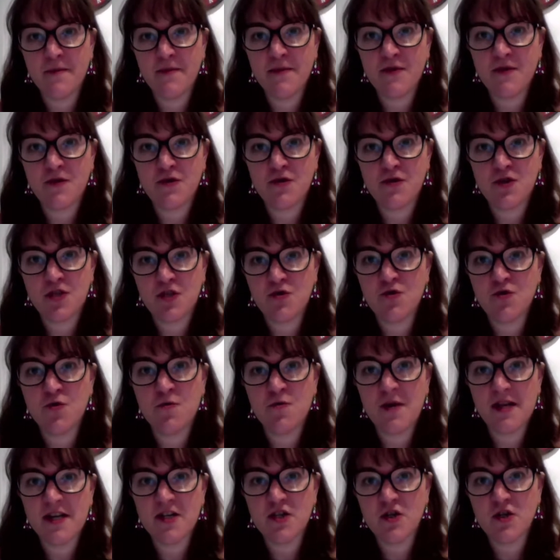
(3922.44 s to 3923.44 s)
the General
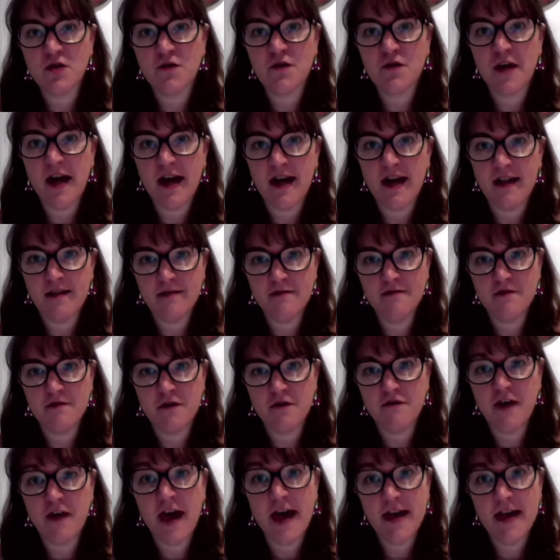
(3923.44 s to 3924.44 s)
Manager of Health
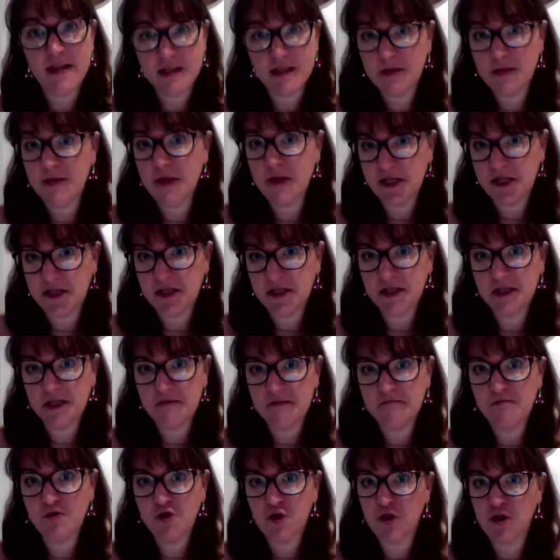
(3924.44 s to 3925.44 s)
of Headspace
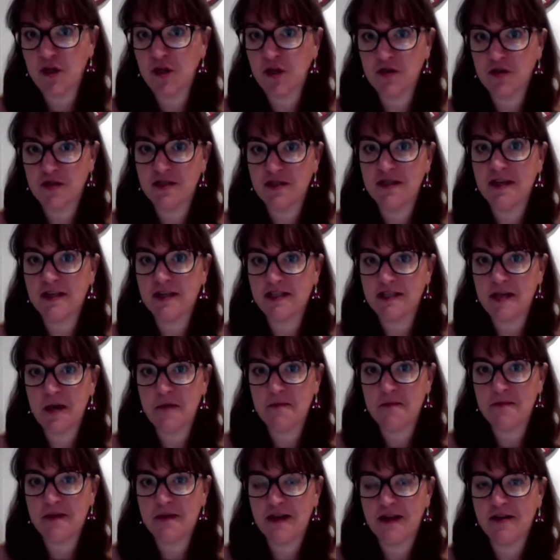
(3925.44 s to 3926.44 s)
joining us next
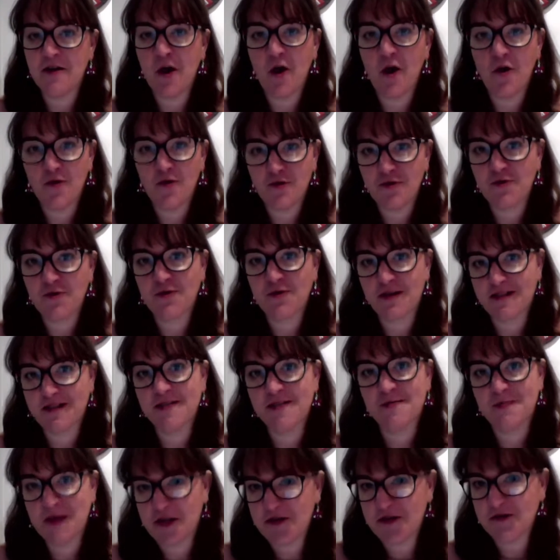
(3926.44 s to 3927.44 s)
time and other great
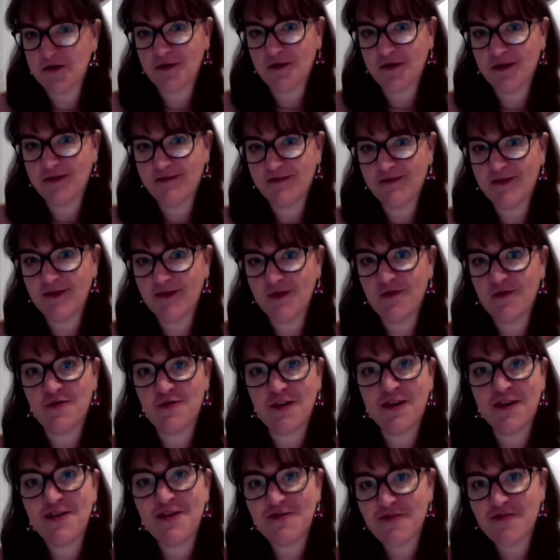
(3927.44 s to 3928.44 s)
speakers. So
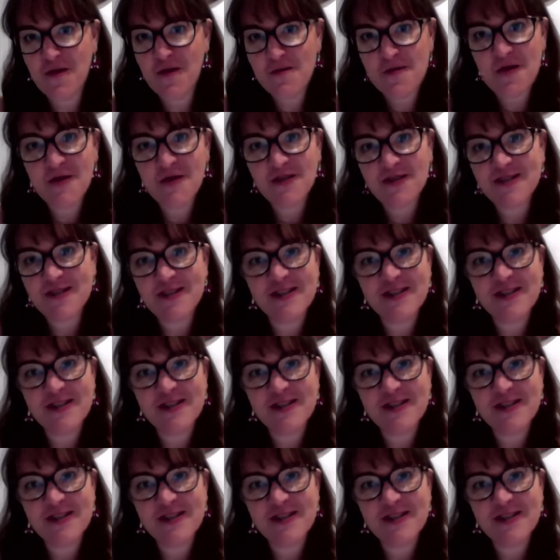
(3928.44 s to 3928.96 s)
thank you very much.